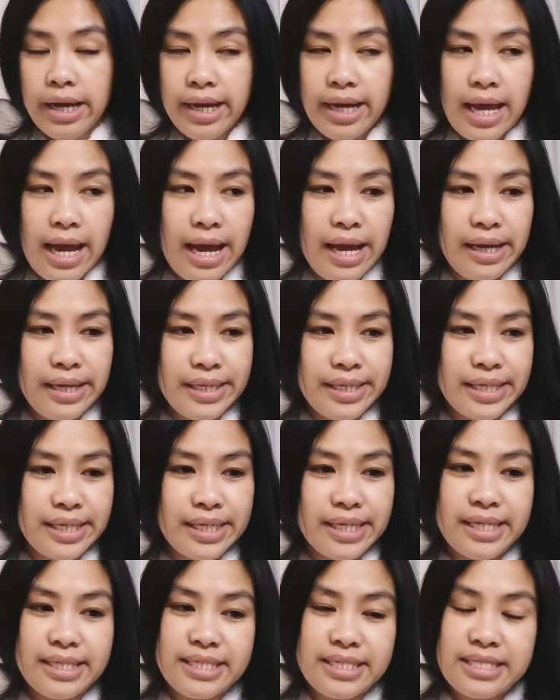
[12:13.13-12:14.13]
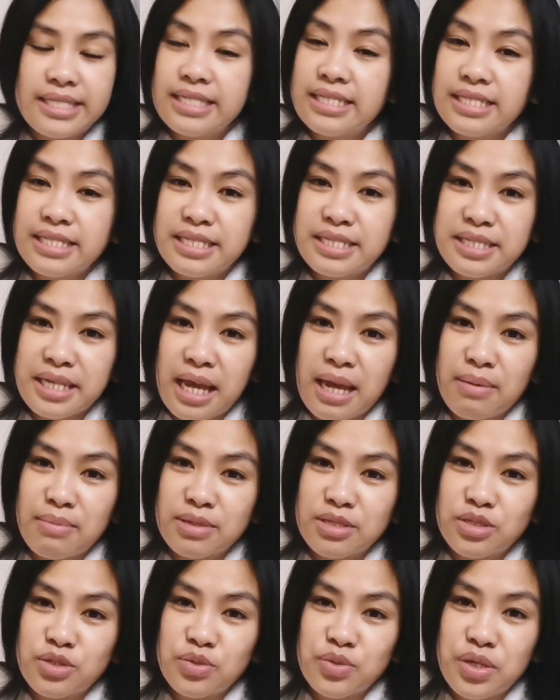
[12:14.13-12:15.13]
yeah, uh, still the same
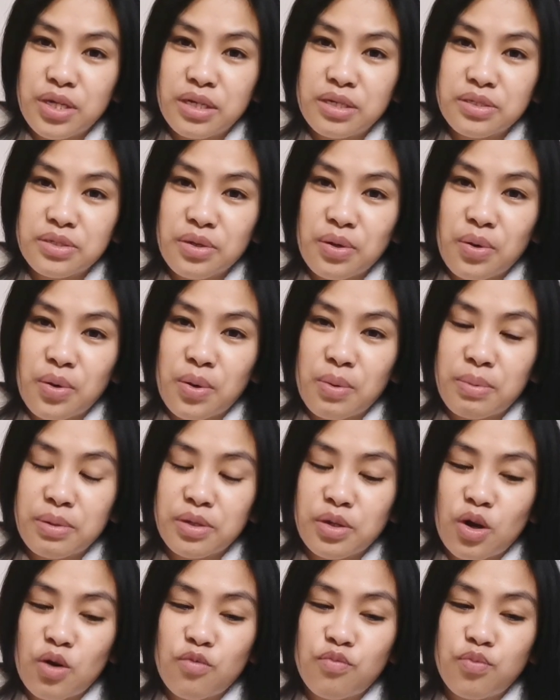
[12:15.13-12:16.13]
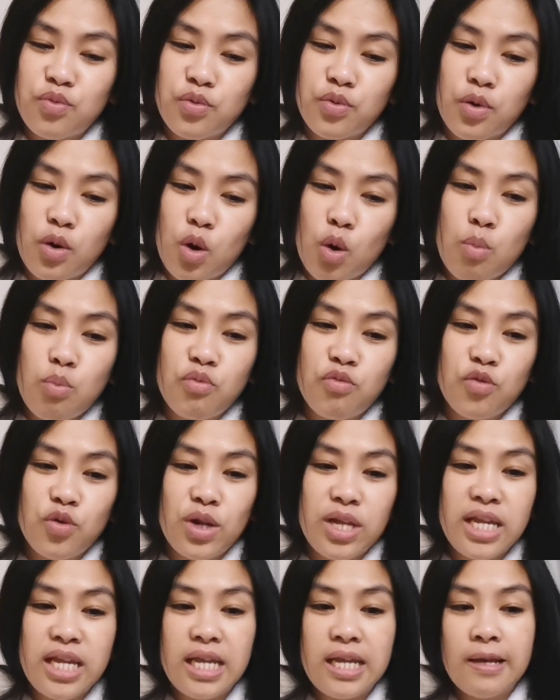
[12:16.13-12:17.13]
as two years ago, but hope
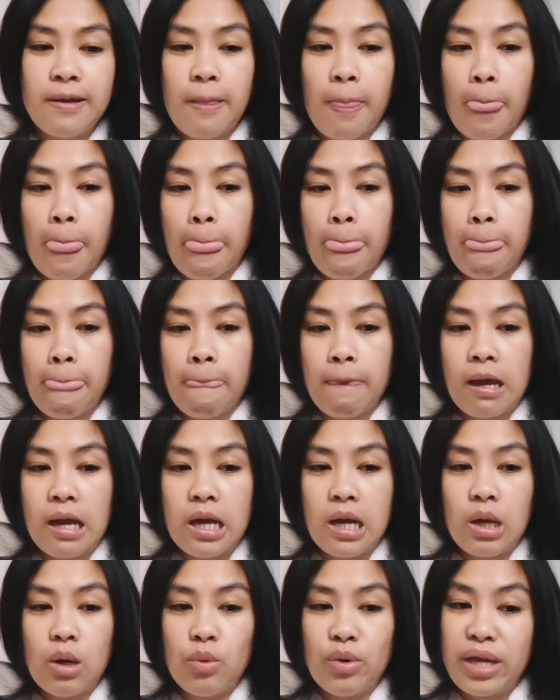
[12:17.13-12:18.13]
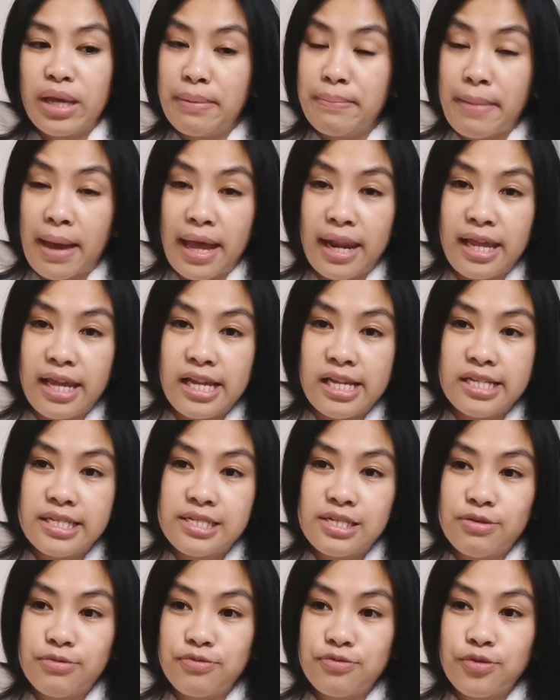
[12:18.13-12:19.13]
hopefully we can
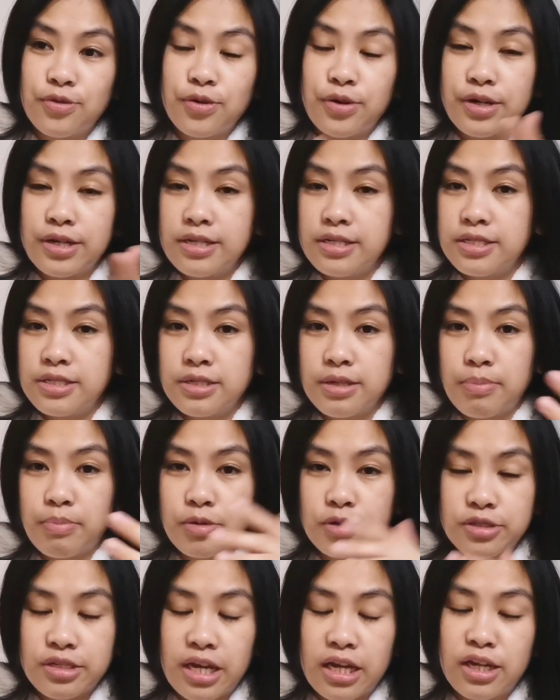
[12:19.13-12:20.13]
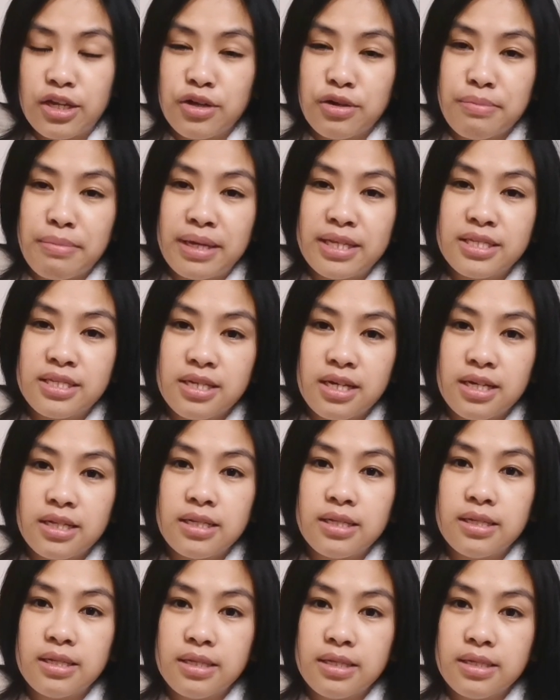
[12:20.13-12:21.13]
manage. Of course, uh, protect your
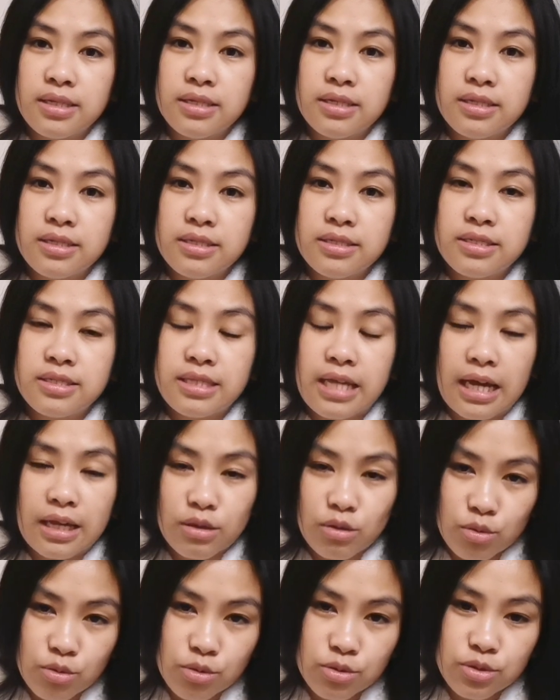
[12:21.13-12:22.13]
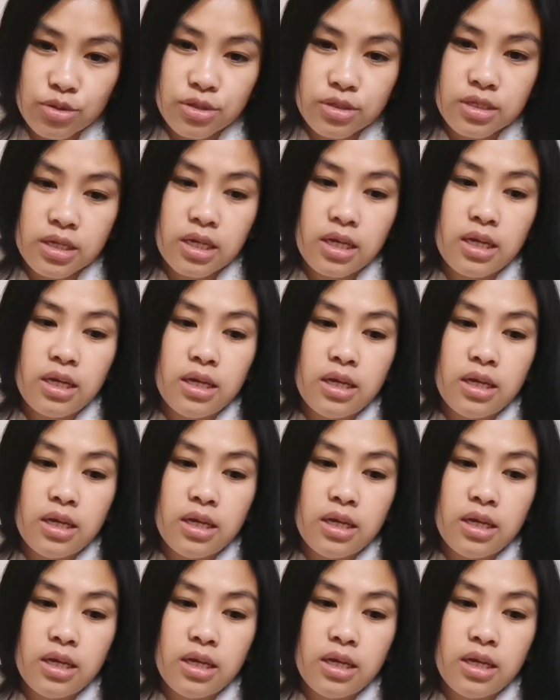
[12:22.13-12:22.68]
mental status.